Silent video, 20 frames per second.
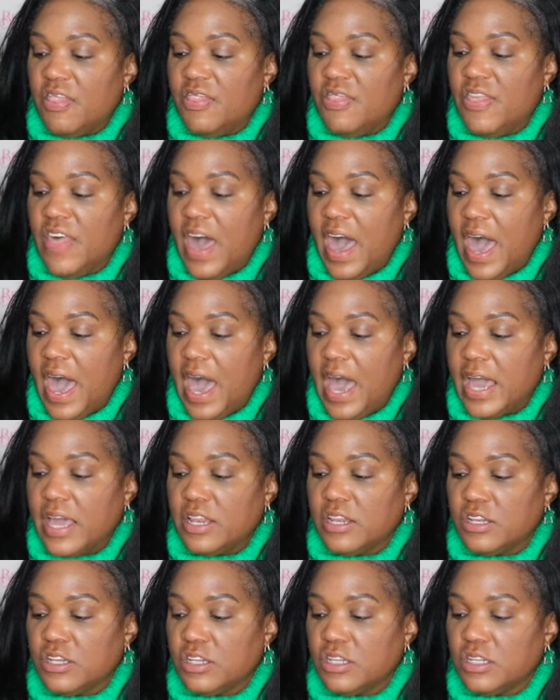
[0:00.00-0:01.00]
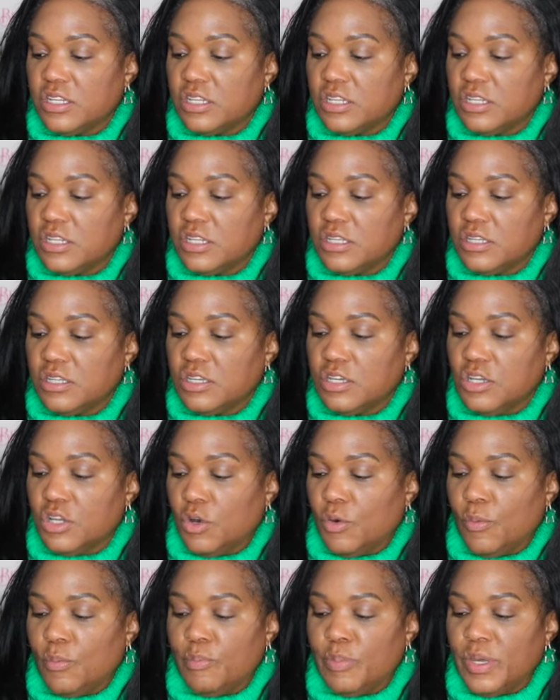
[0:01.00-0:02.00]
that, you
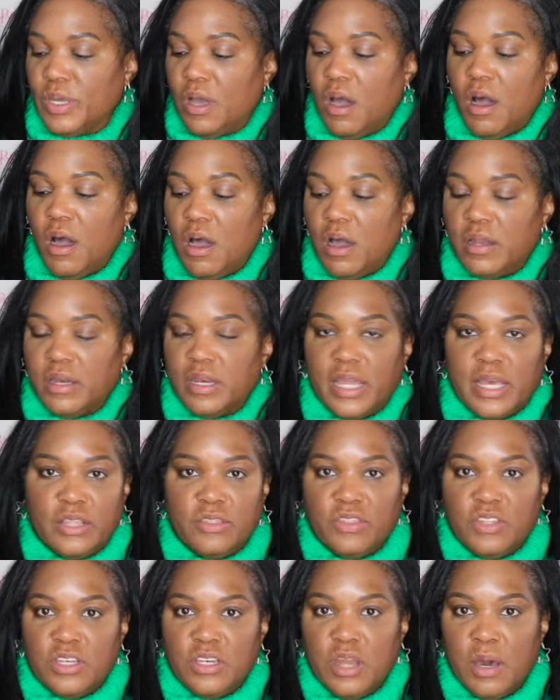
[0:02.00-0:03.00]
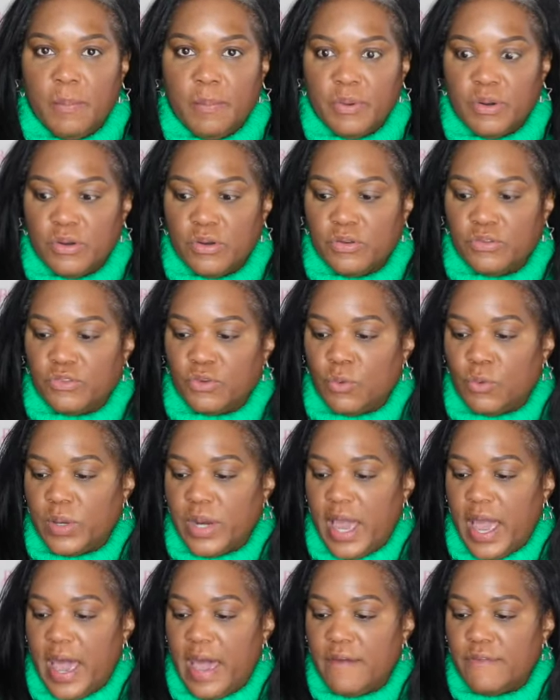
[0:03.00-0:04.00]
know, beyond like the numbers or what
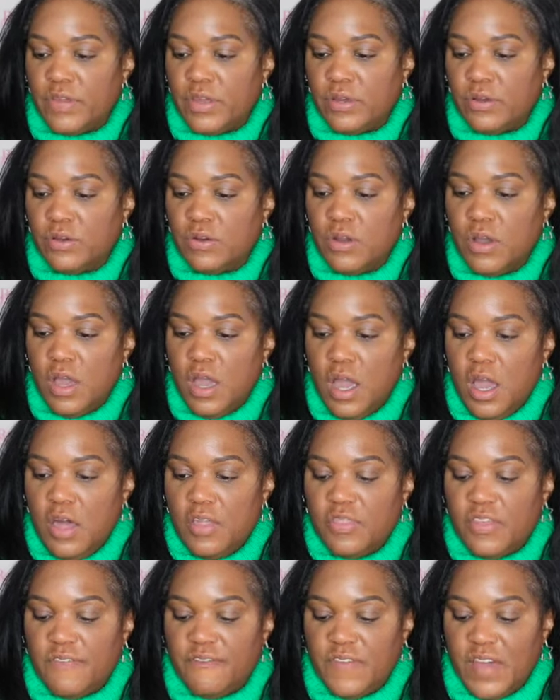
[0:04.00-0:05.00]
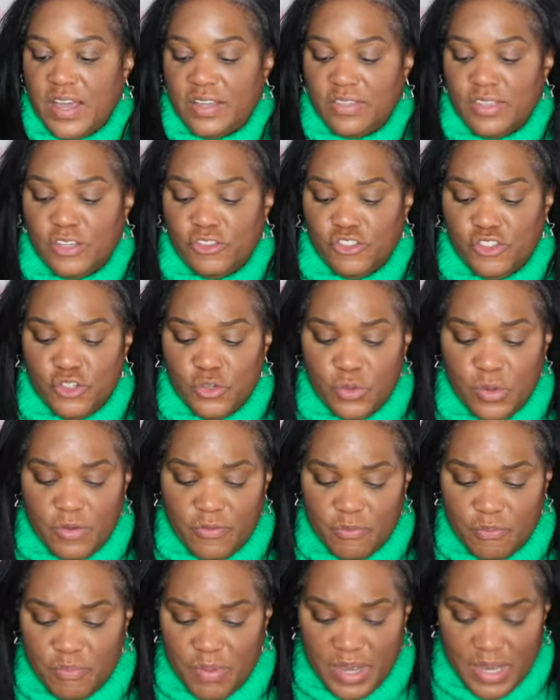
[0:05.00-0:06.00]
have you, the fact that you
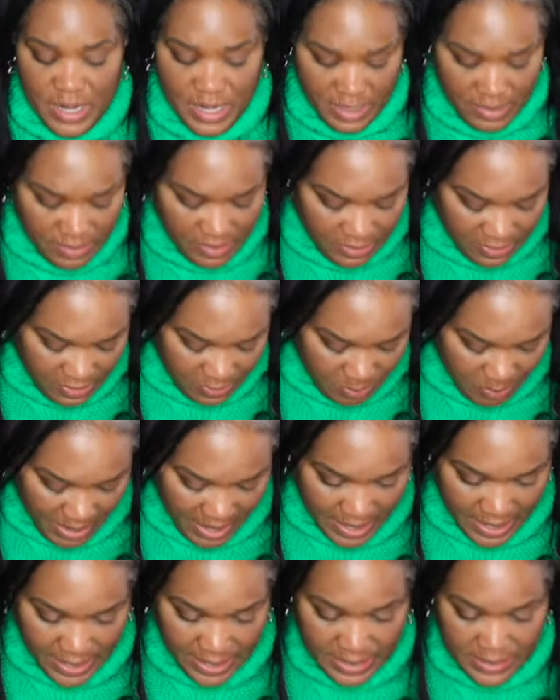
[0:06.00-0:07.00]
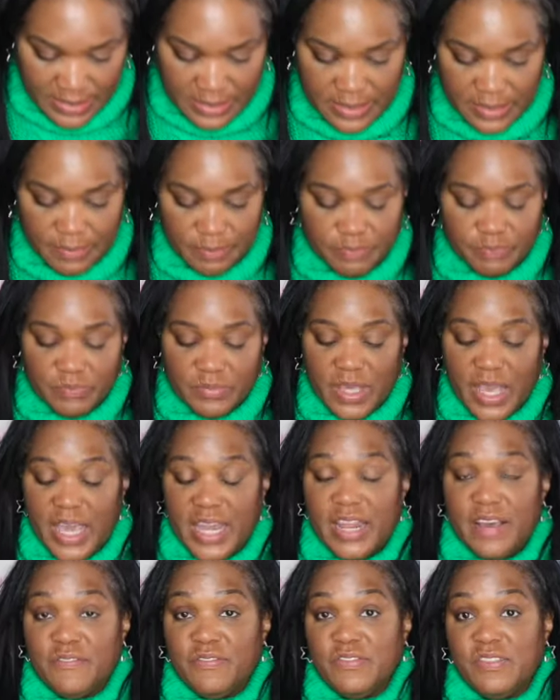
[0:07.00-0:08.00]
have been in this space
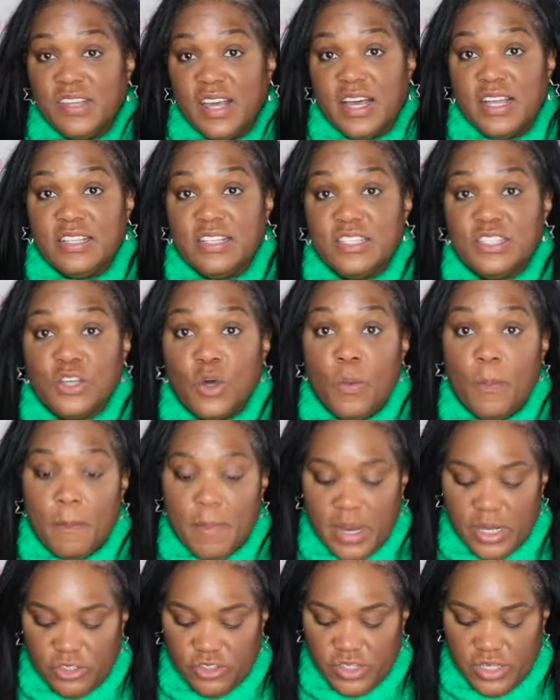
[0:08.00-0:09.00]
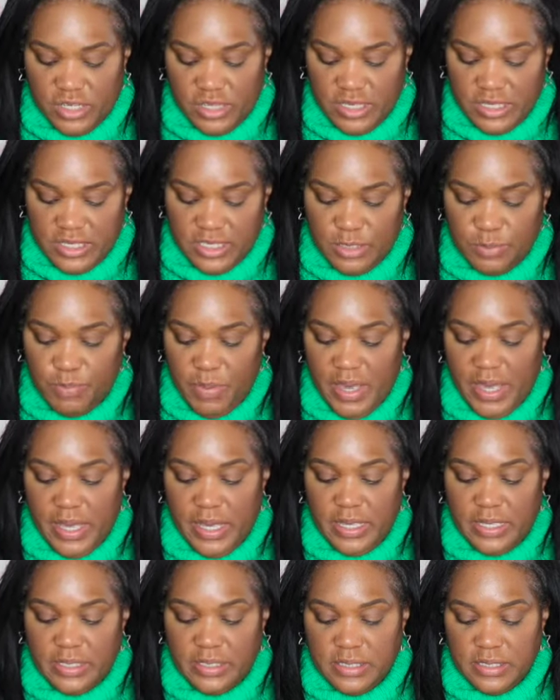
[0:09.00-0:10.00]
and have done so much in this
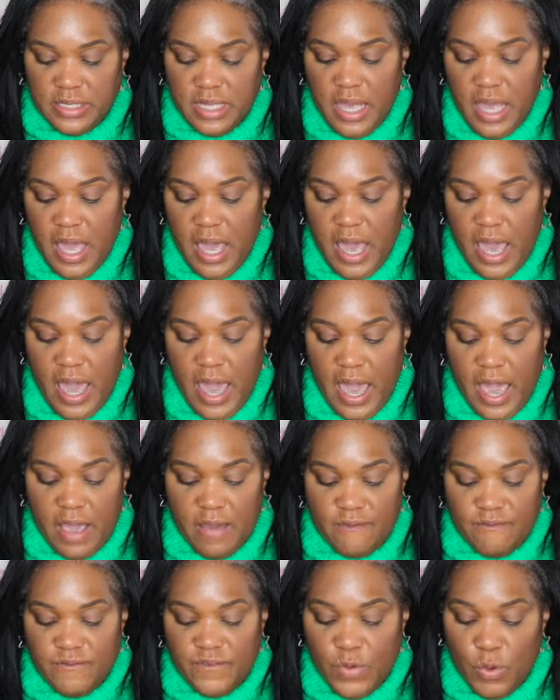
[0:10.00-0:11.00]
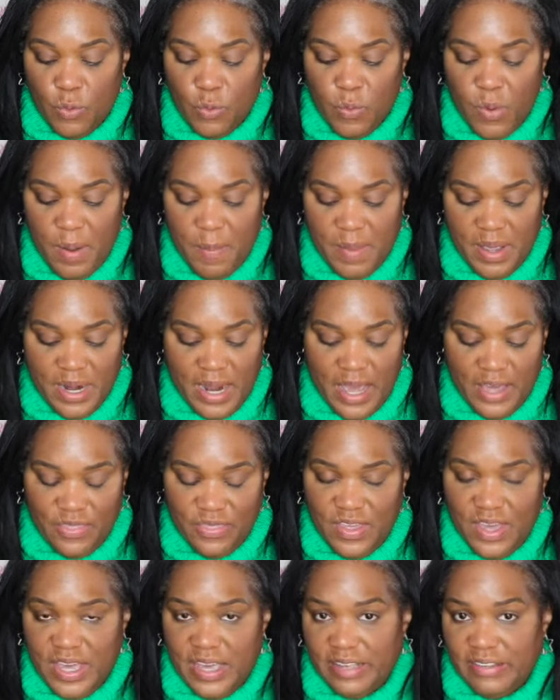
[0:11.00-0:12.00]
space. And for women, I
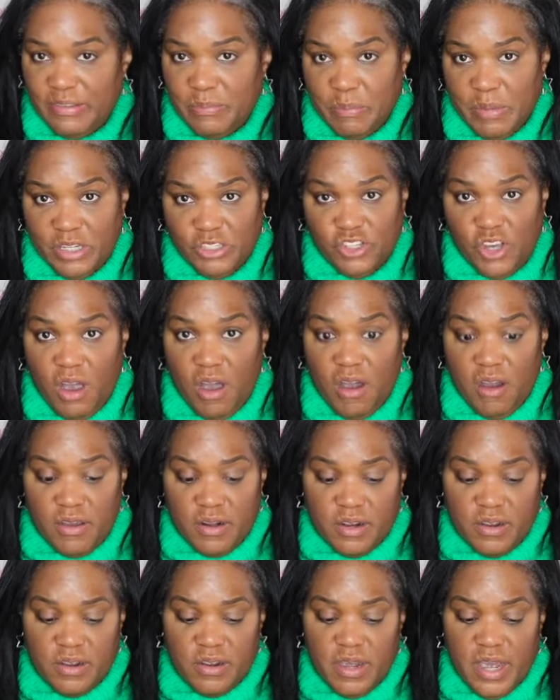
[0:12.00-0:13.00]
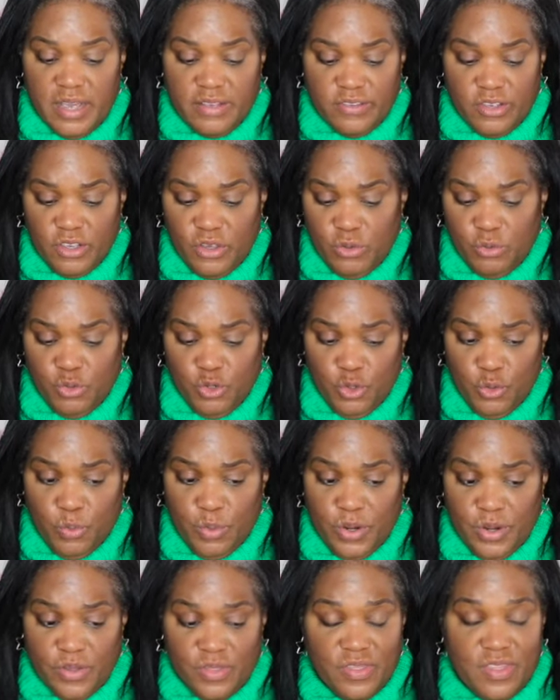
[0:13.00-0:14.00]
think it's much harder as a
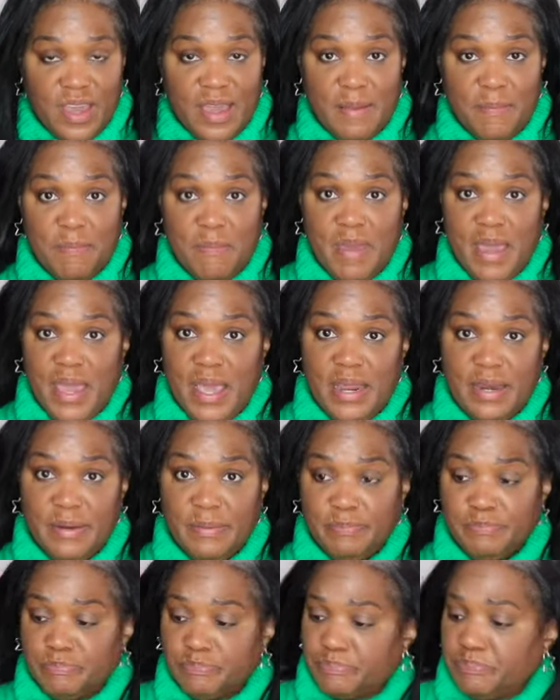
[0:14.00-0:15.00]
YouTuber than men.